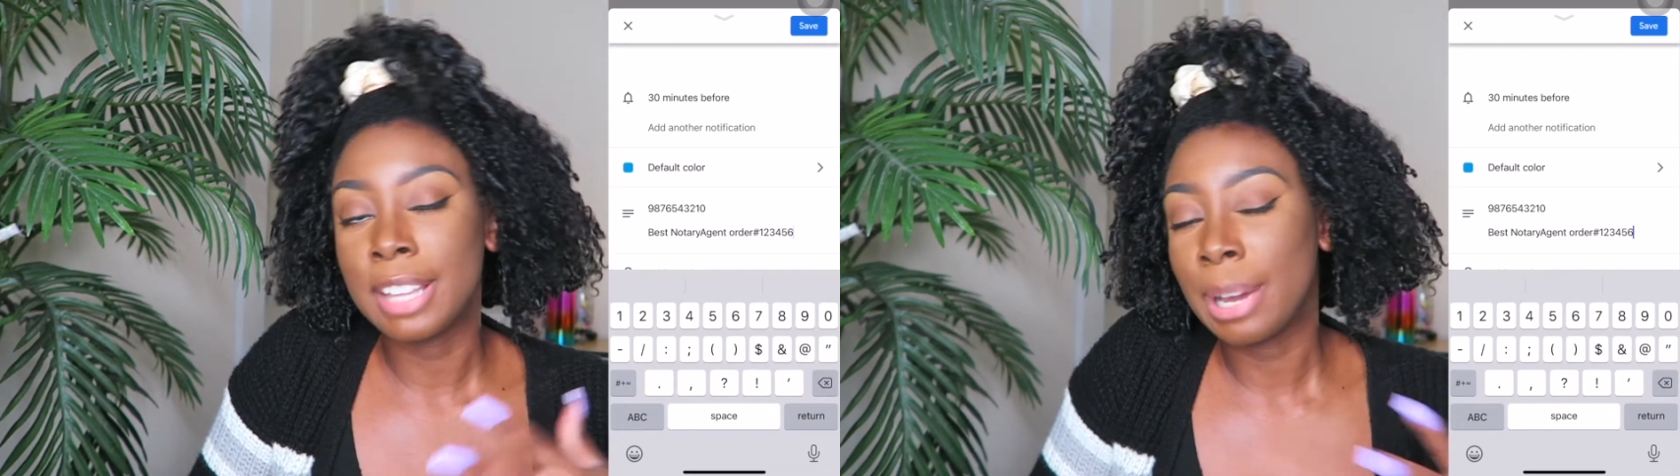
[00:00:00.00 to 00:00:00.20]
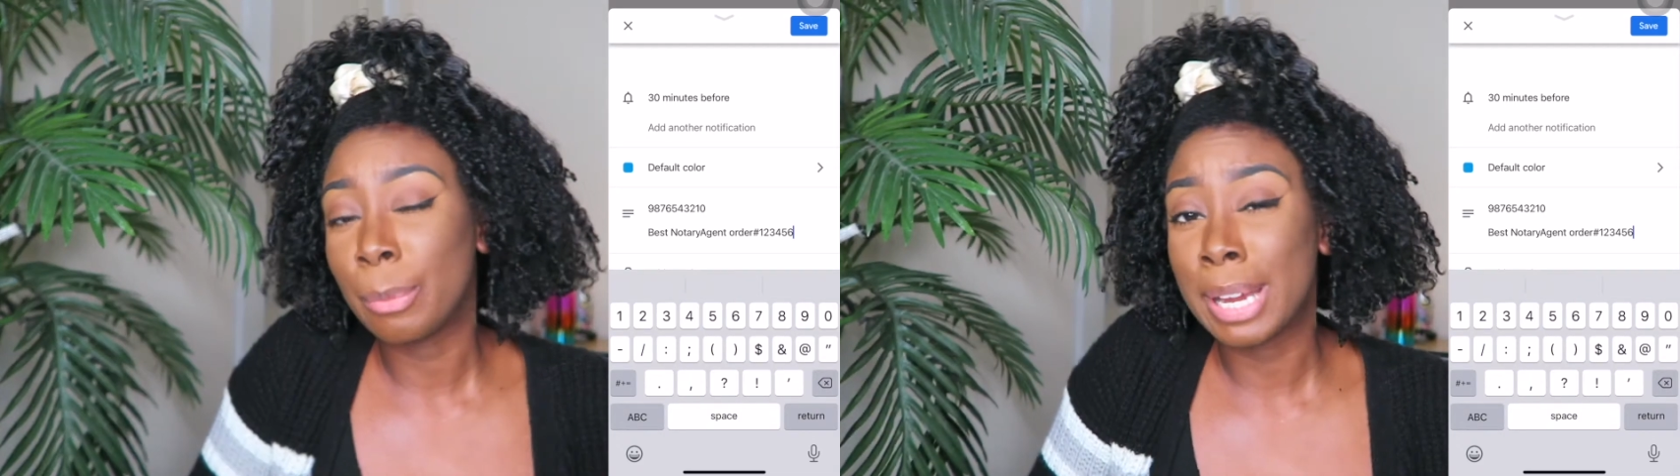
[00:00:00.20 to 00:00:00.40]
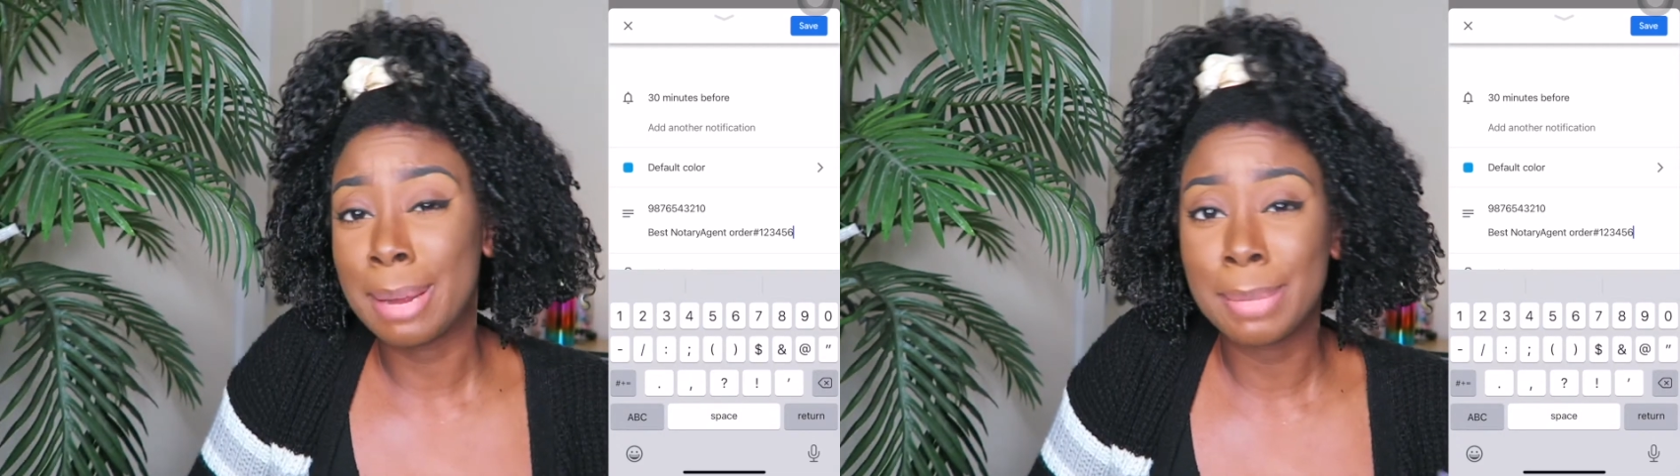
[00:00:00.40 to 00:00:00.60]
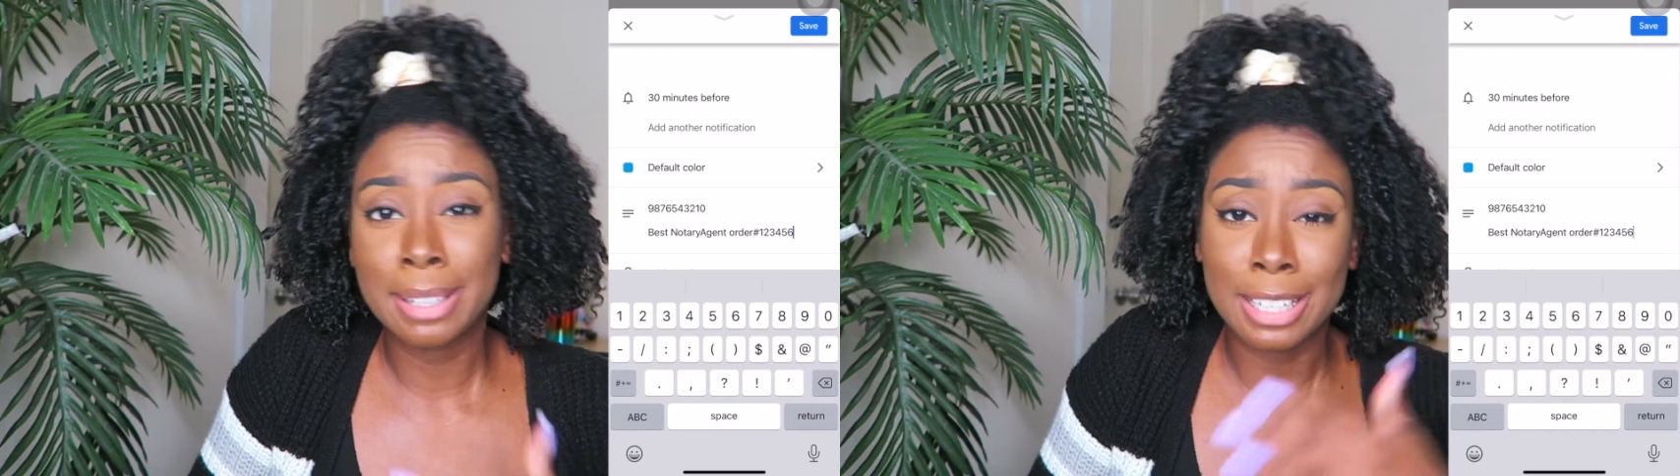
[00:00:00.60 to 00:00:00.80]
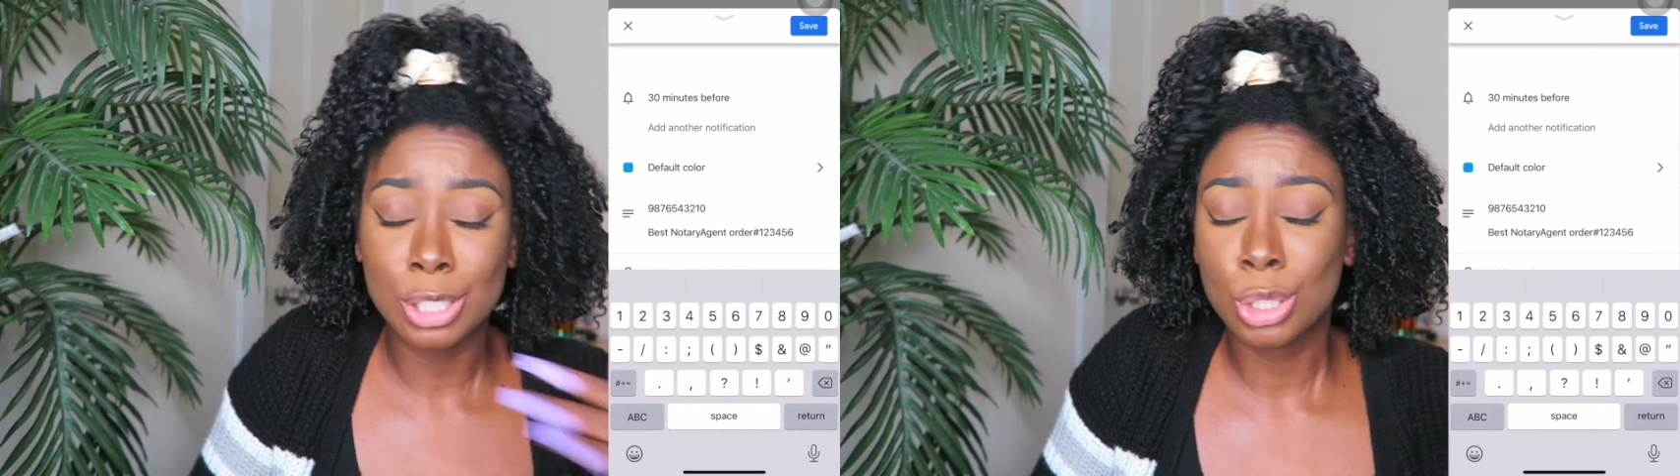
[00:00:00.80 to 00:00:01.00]
That way I'm not
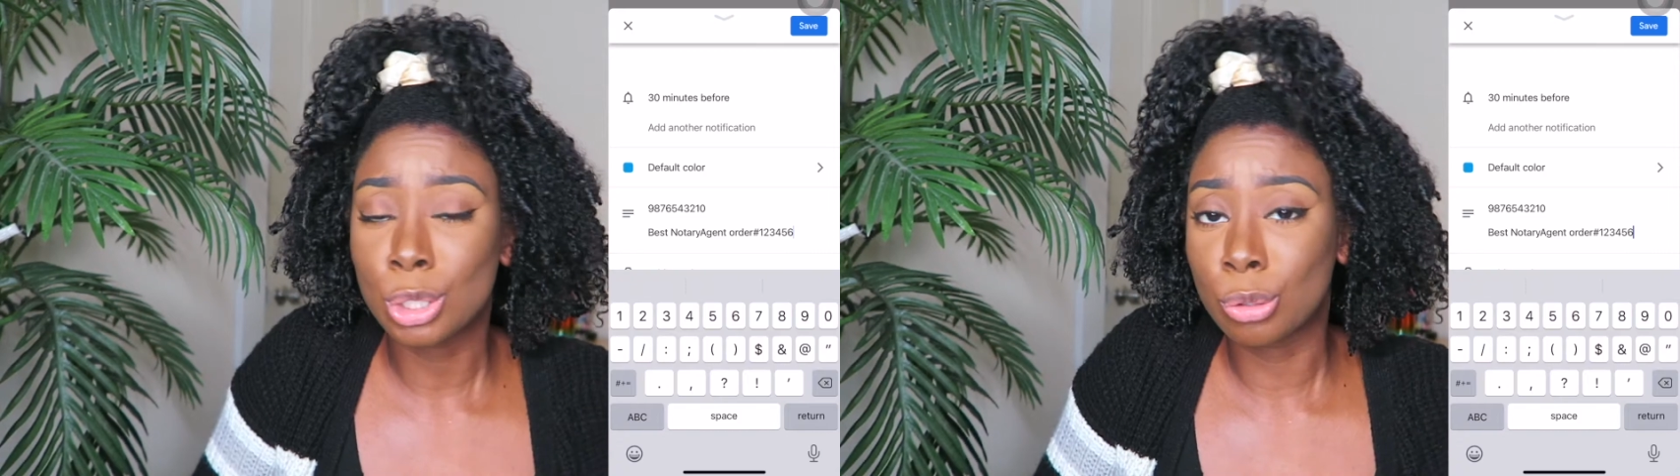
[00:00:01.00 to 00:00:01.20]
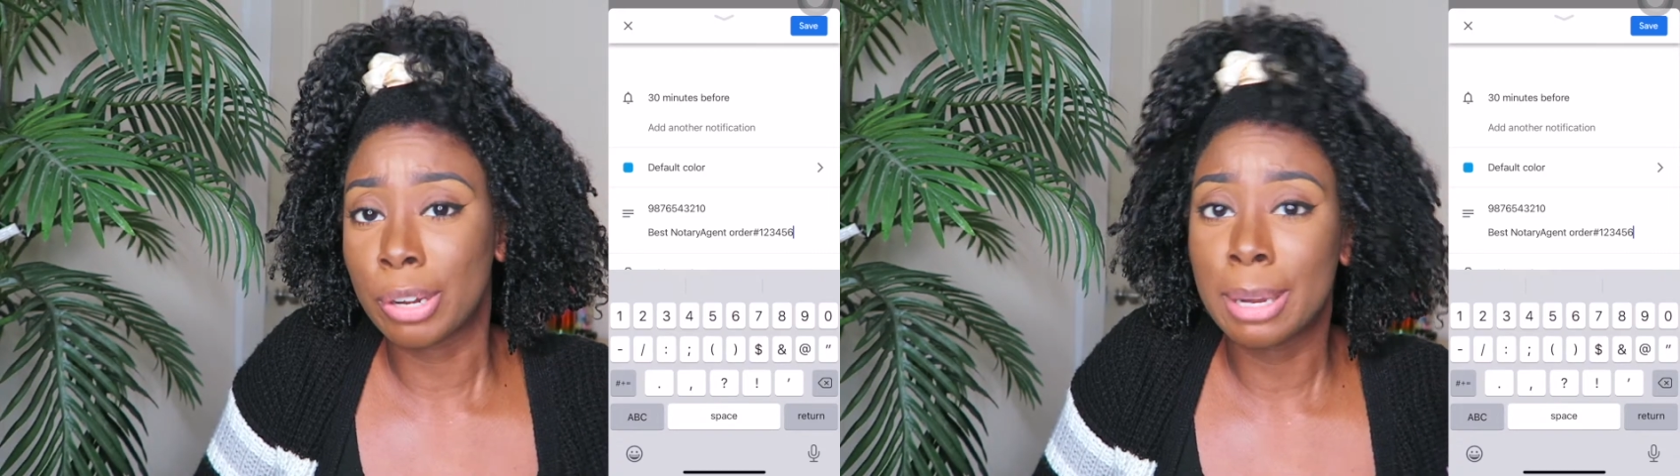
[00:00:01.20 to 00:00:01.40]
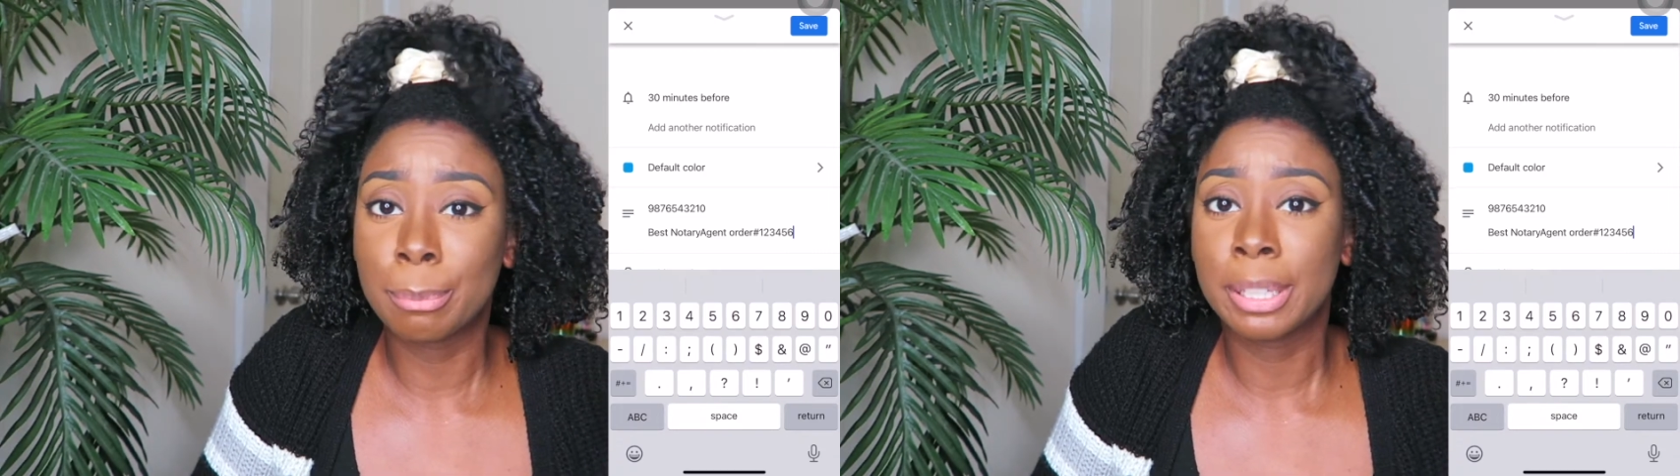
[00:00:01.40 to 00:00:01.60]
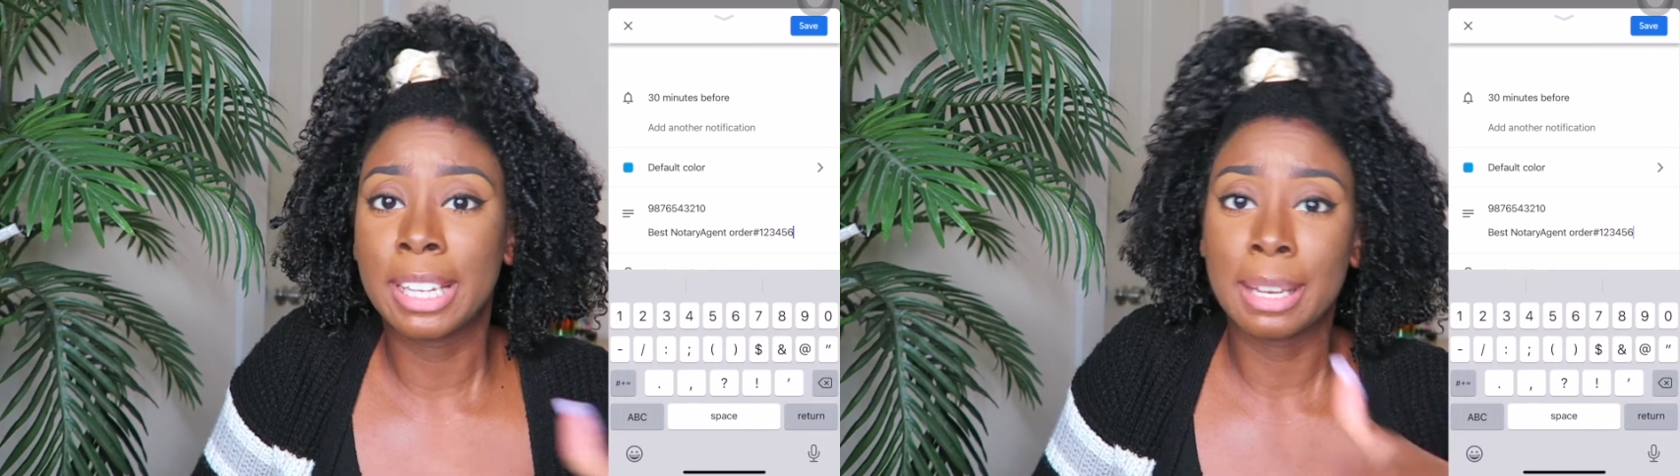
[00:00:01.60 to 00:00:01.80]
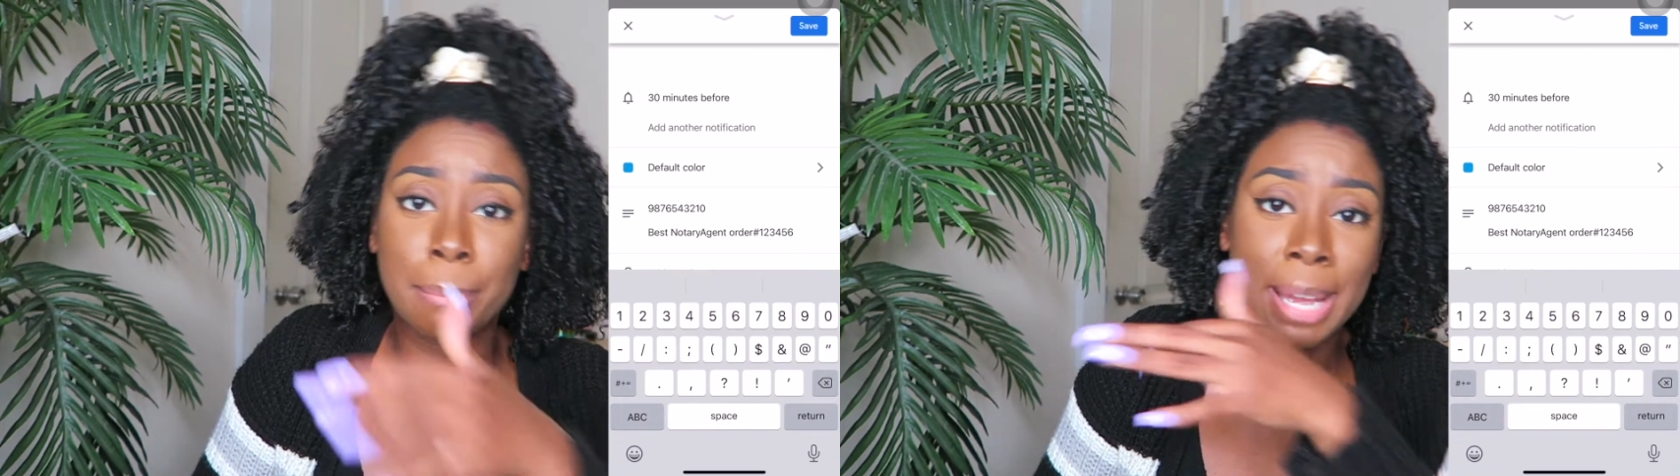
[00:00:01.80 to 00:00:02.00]
like
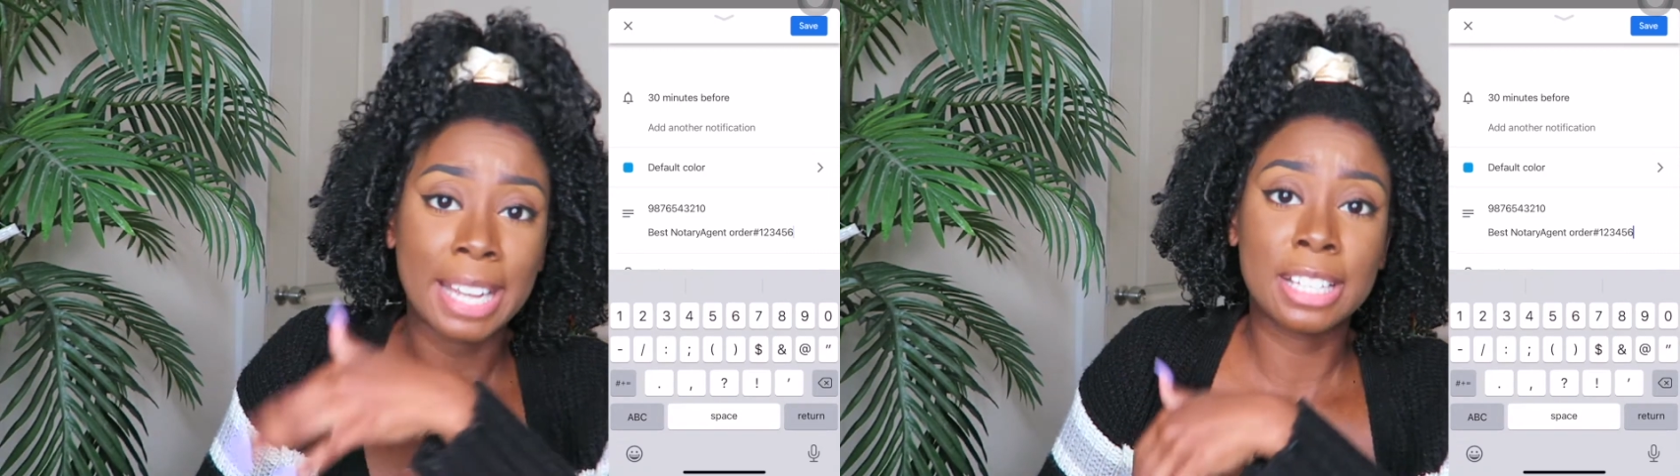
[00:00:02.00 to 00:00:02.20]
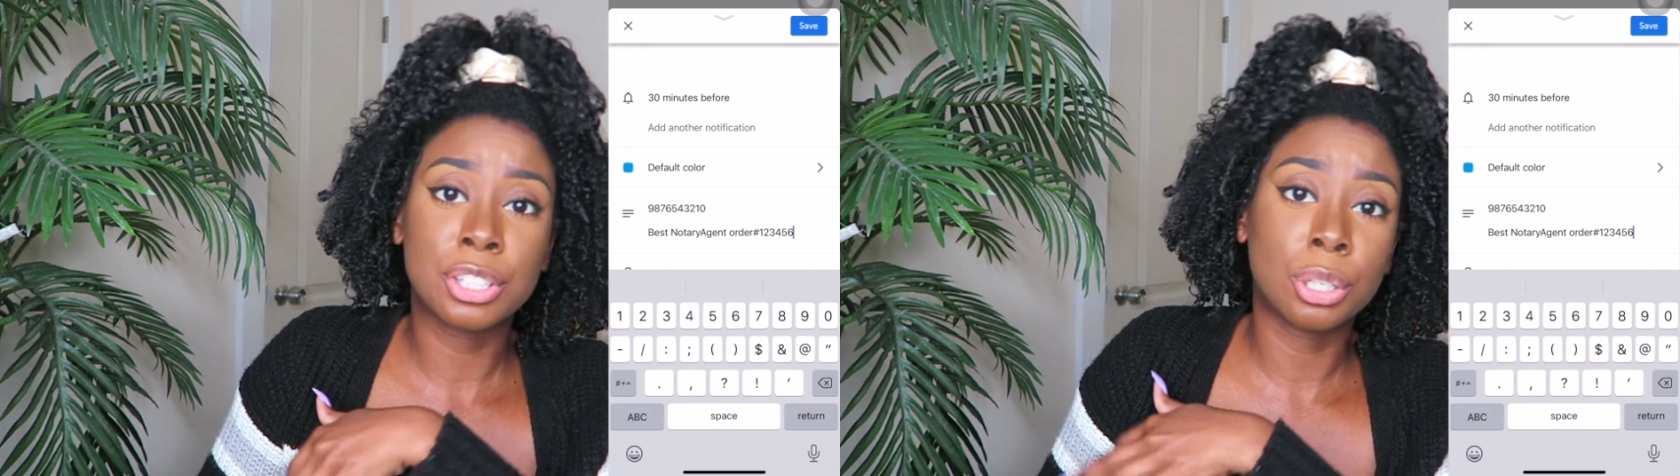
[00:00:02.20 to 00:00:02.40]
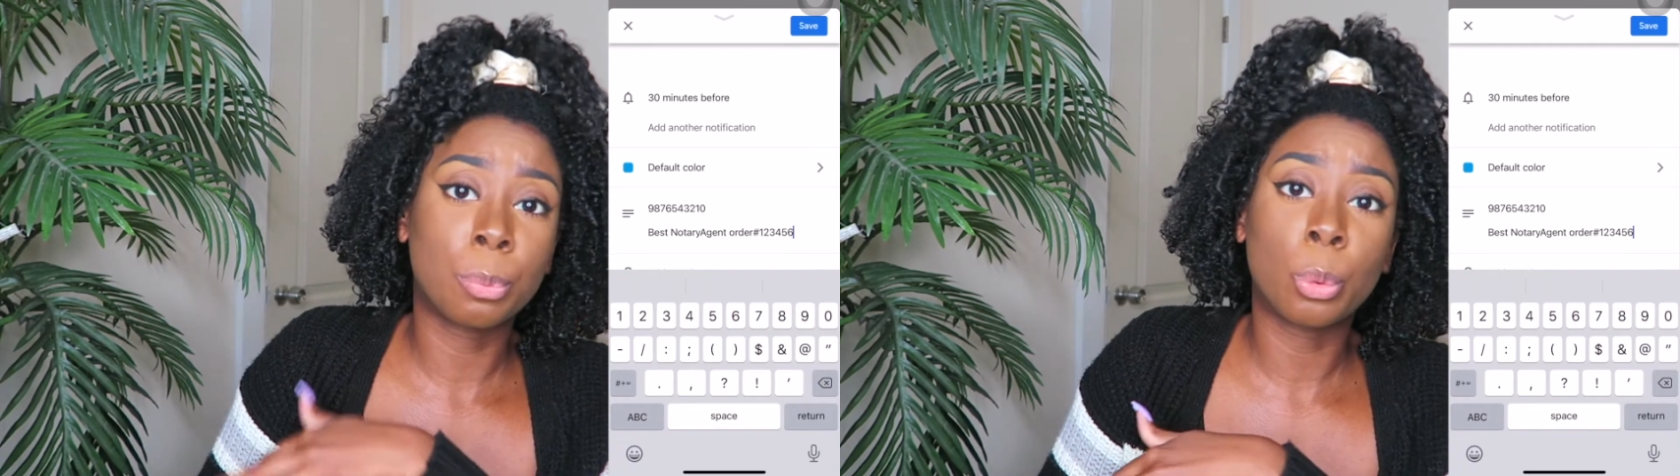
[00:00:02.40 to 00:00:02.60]
scrambling back into the